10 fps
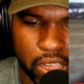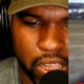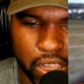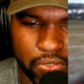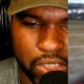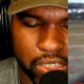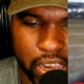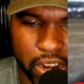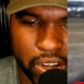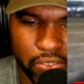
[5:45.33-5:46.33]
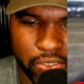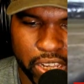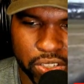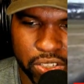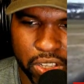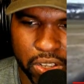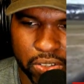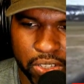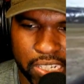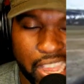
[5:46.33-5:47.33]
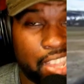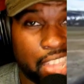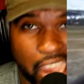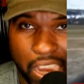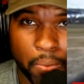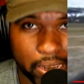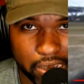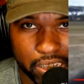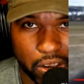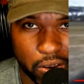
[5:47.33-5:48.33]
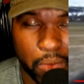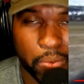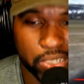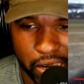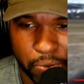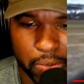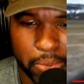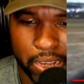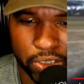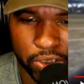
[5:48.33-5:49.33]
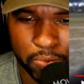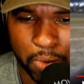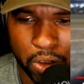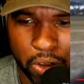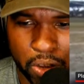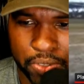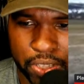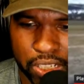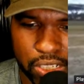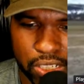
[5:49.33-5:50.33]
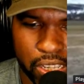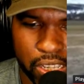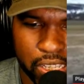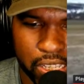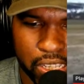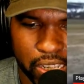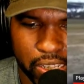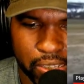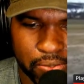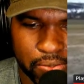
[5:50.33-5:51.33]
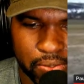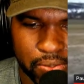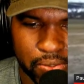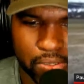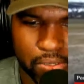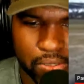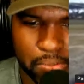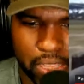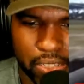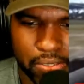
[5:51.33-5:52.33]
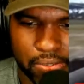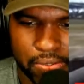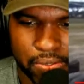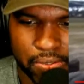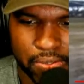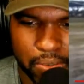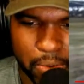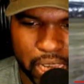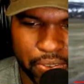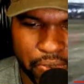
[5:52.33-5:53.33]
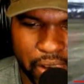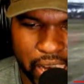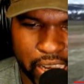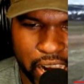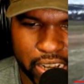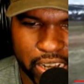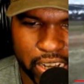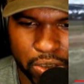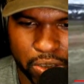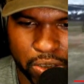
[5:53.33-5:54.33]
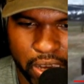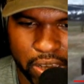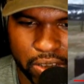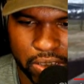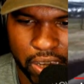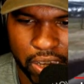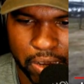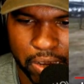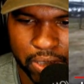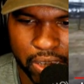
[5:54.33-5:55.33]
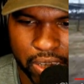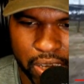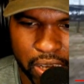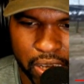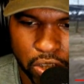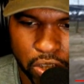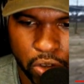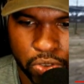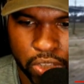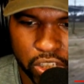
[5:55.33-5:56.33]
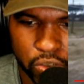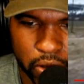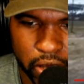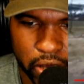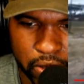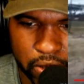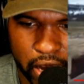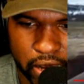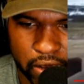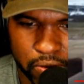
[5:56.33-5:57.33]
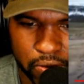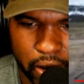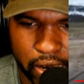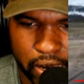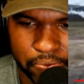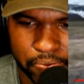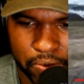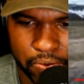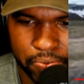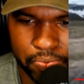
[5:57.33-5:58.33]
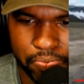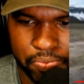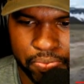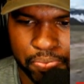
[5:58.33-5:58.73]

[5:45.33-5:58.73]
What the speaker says: of this area of Yellowstone because I can't wait to go. I wish I would have been able to use my own footage. Uh, but living vicariously through LTMT. So this is where they was at, right? They